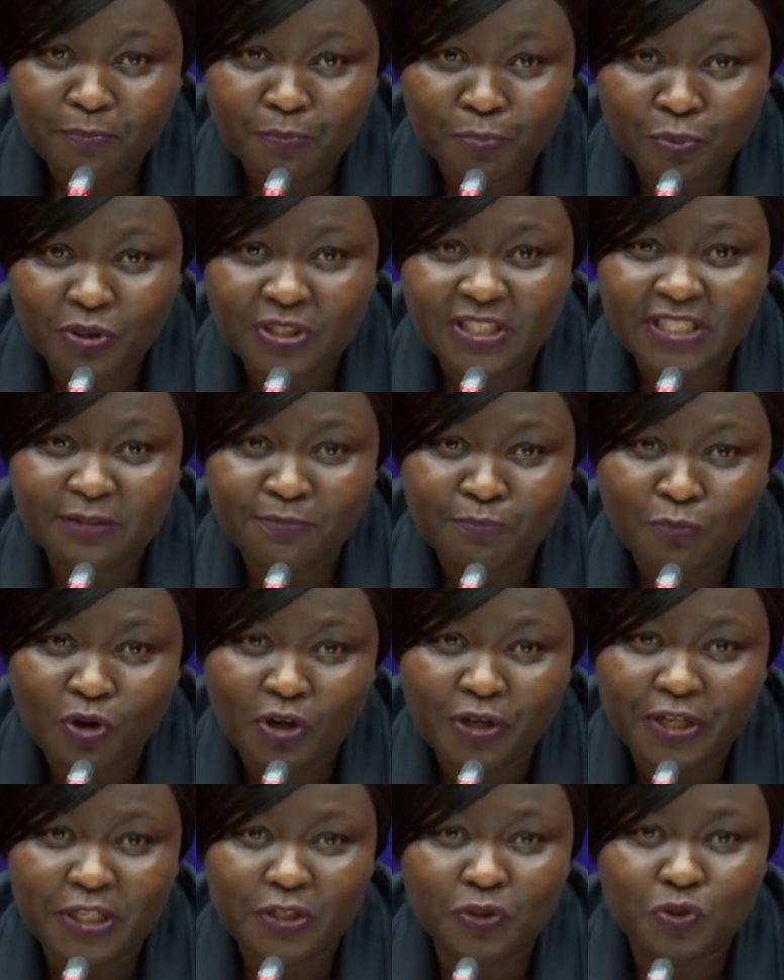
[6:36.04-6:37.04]
put it
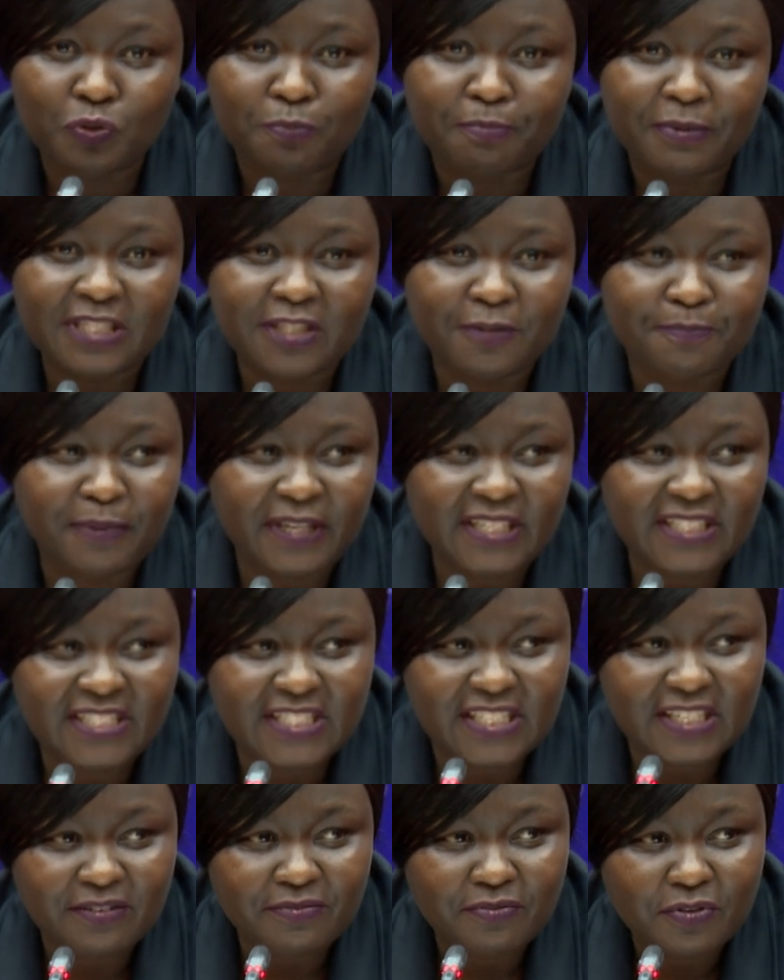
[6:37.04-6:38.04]
more into
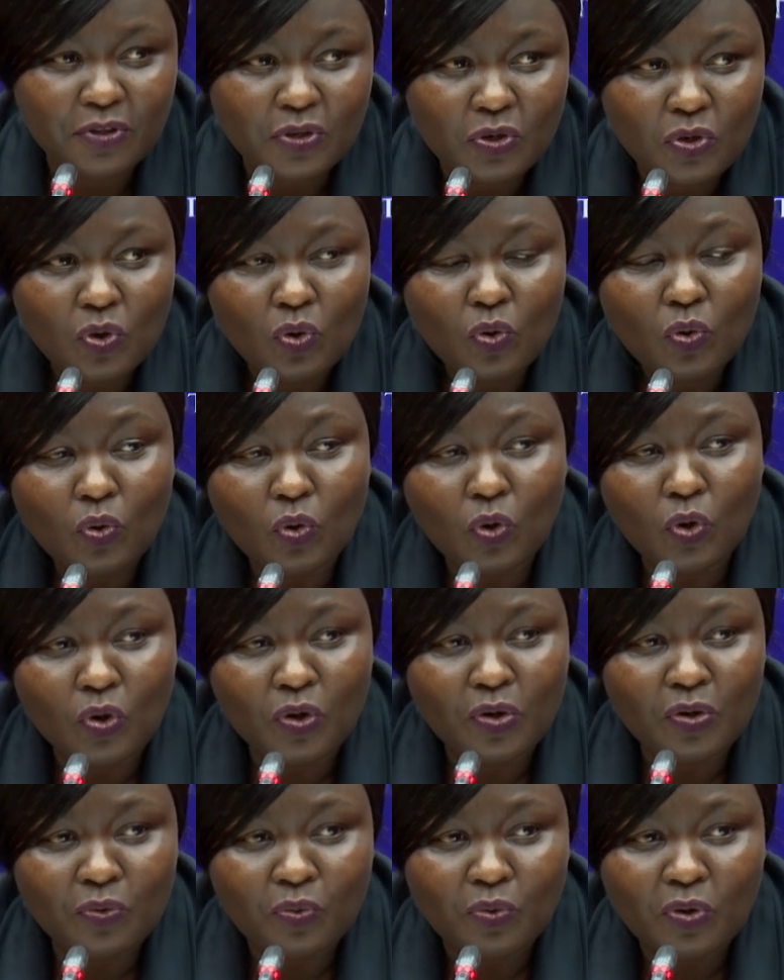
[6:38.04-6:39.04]
perspective
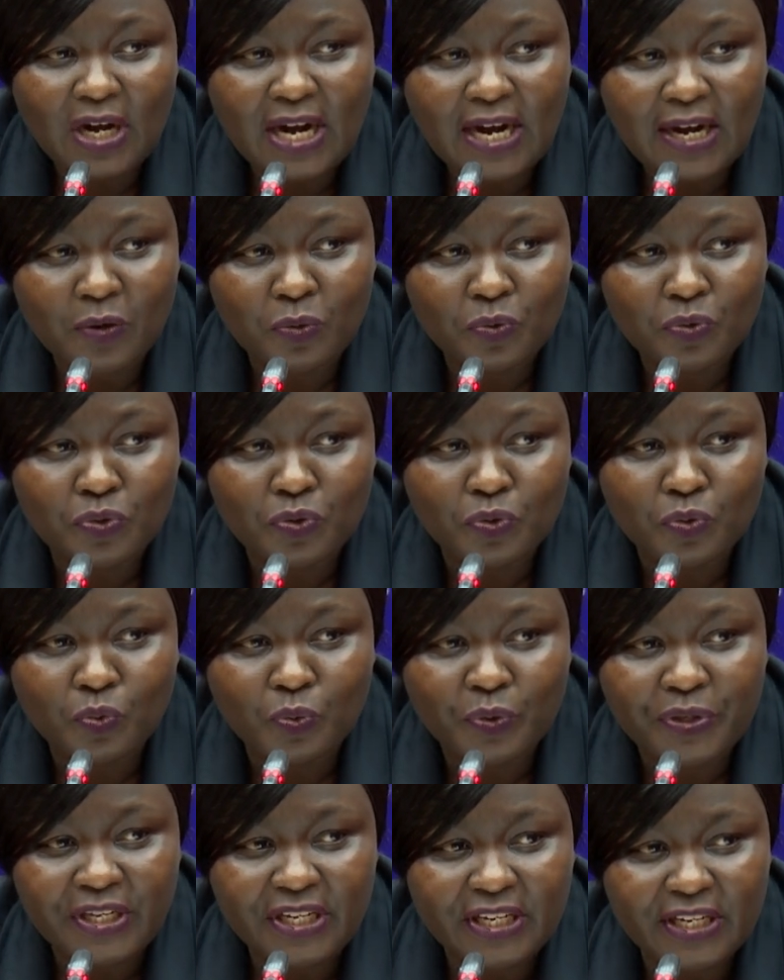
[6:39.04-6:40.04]
on how do
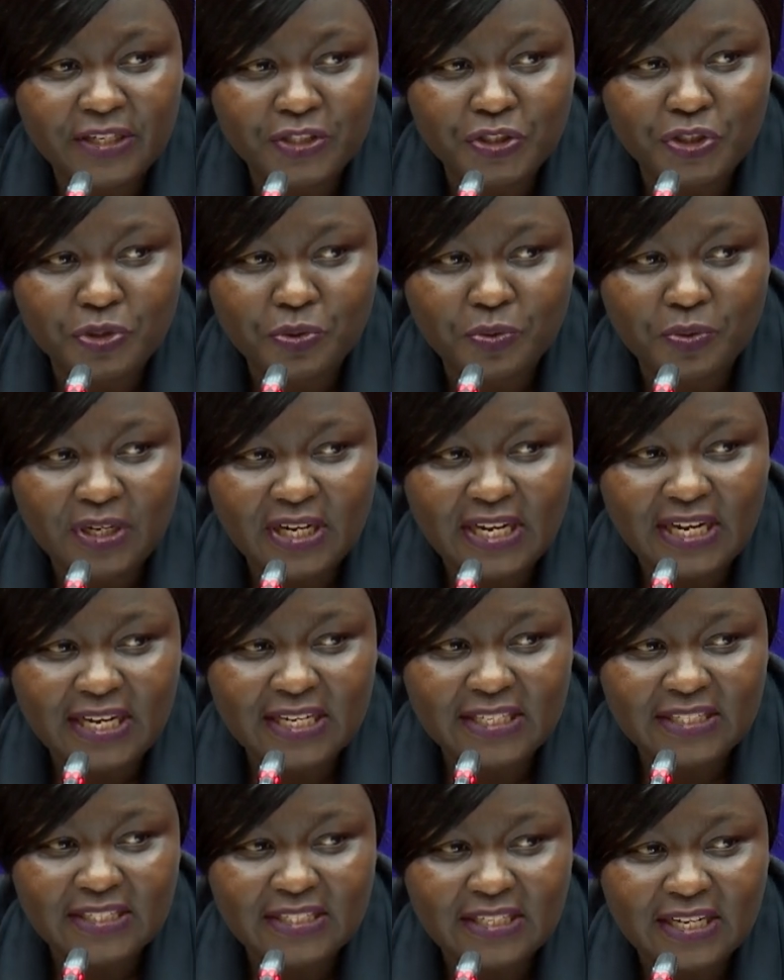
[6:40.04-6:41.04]
we ensure
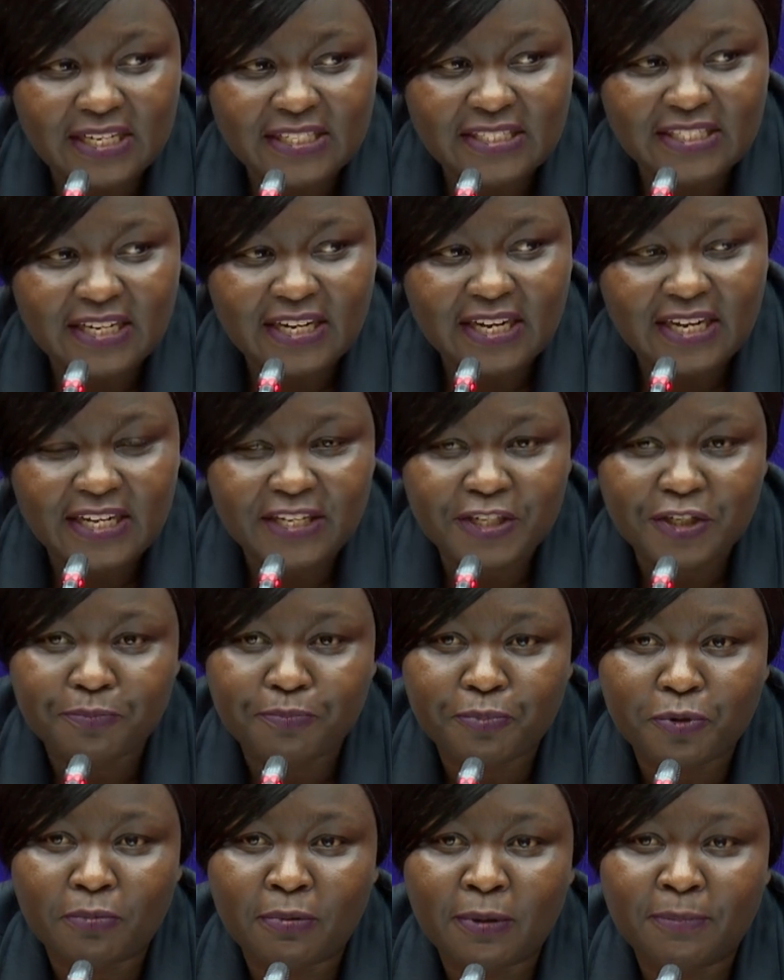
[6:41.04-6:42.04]
as a country,
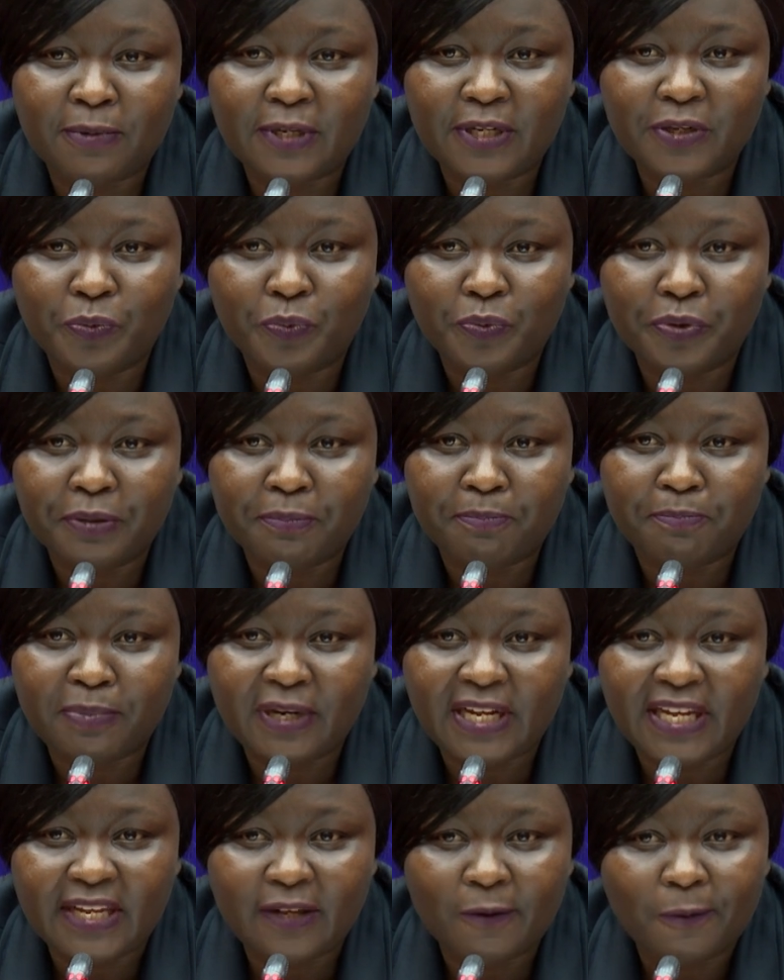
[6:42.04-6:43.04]
probably we
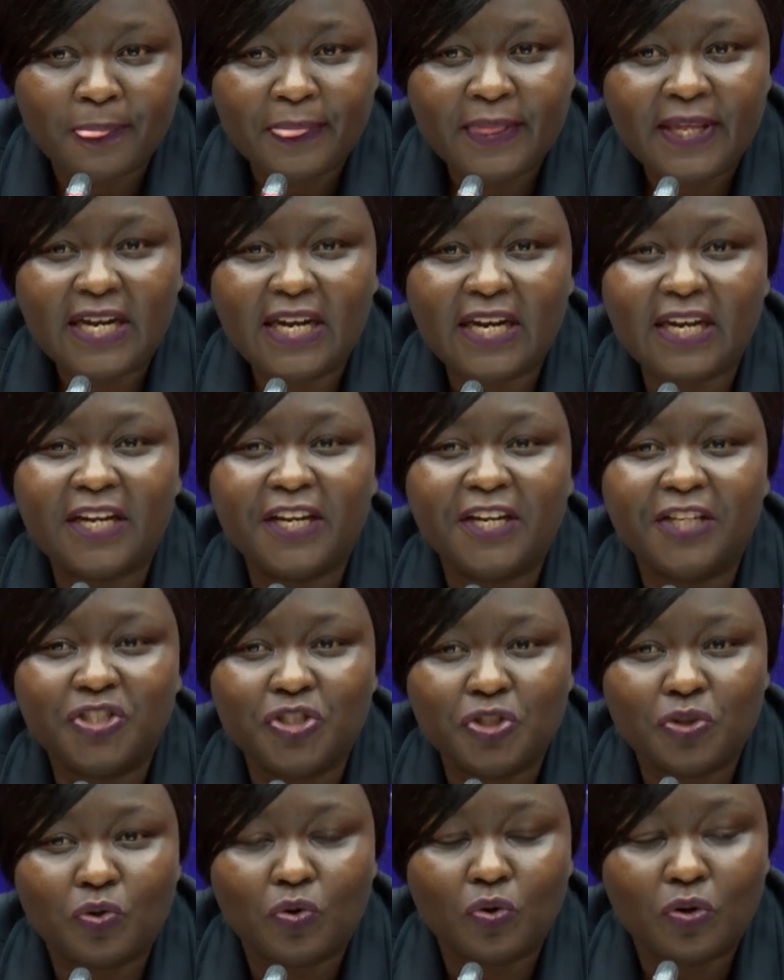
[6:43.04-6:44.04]
play a
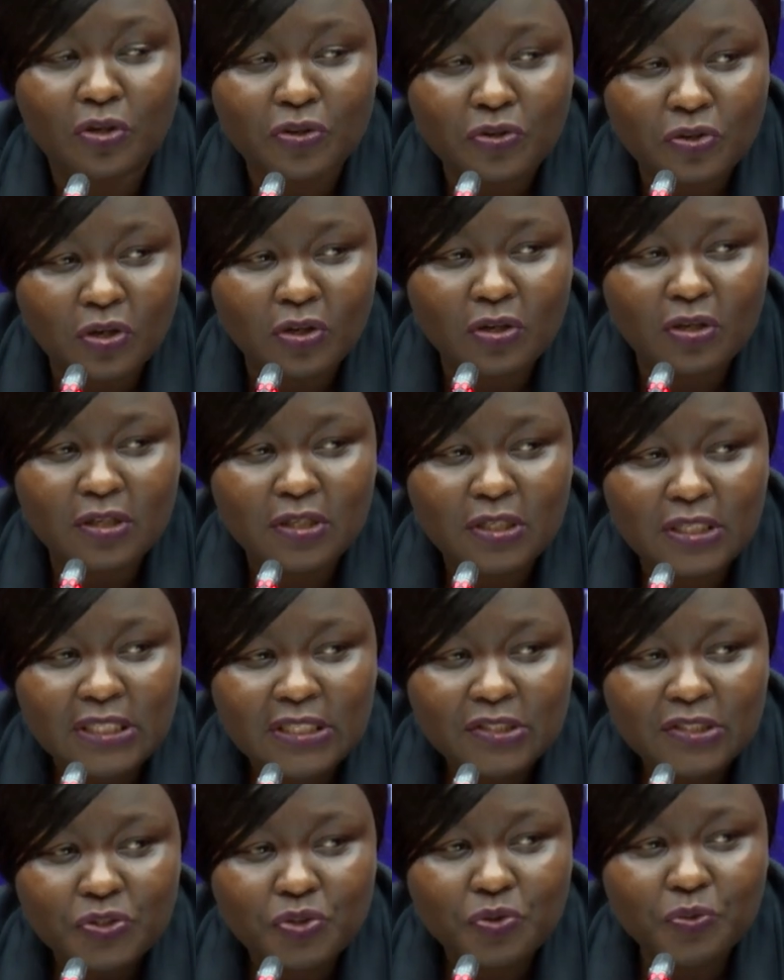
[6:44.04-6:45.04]
critical role
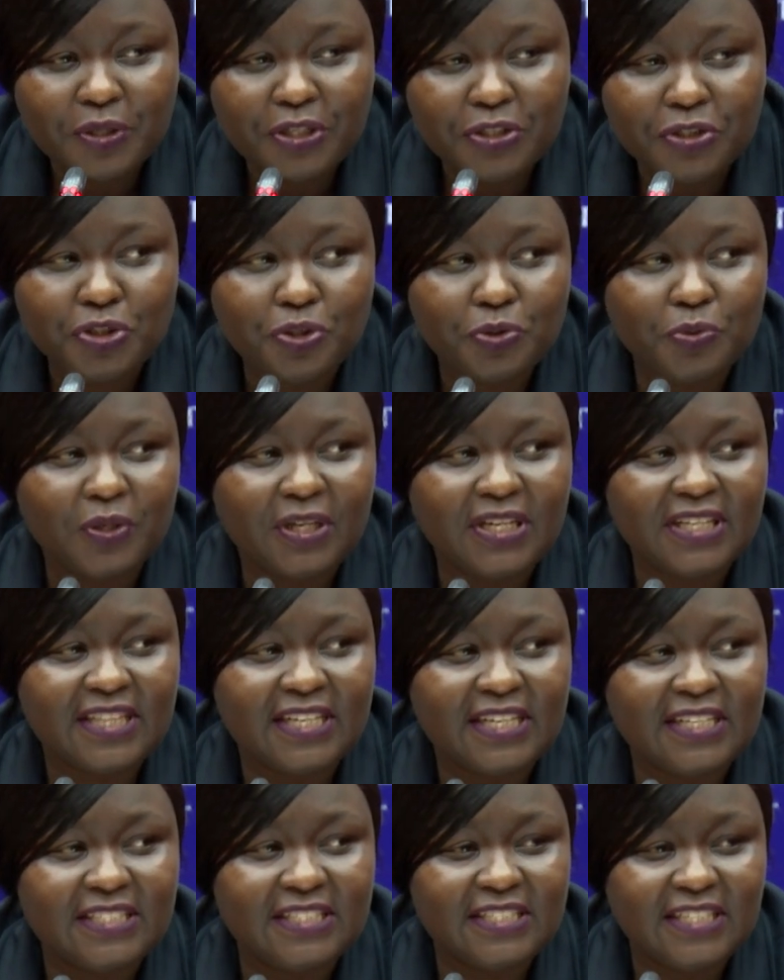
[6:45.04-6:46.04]
to ensure
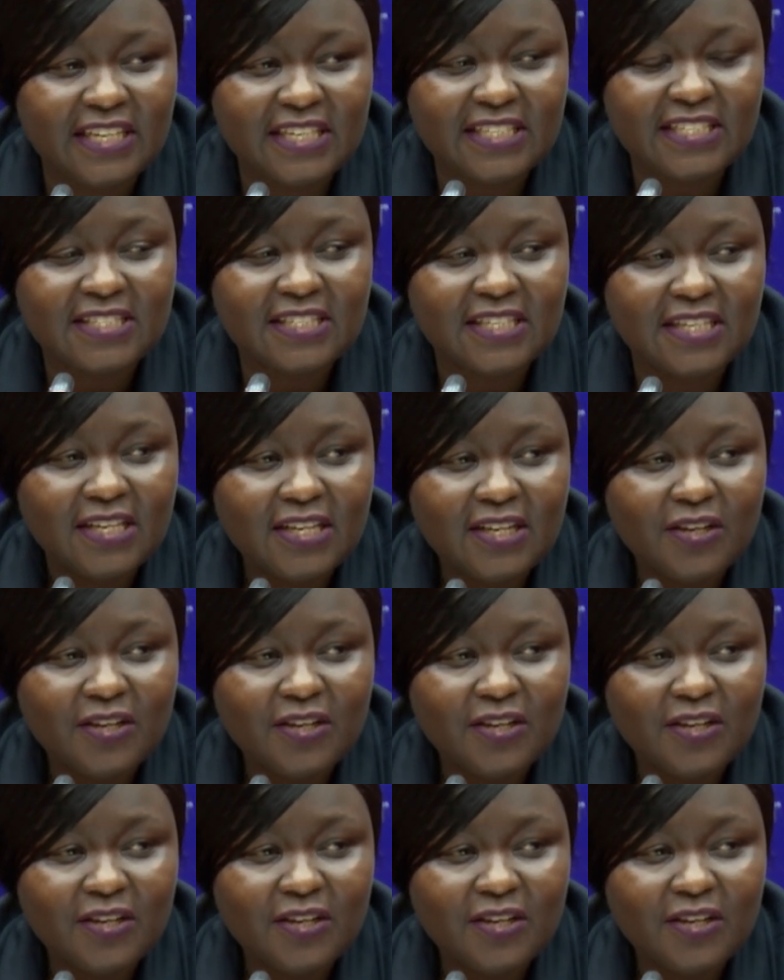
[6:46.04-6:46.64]
that, yes,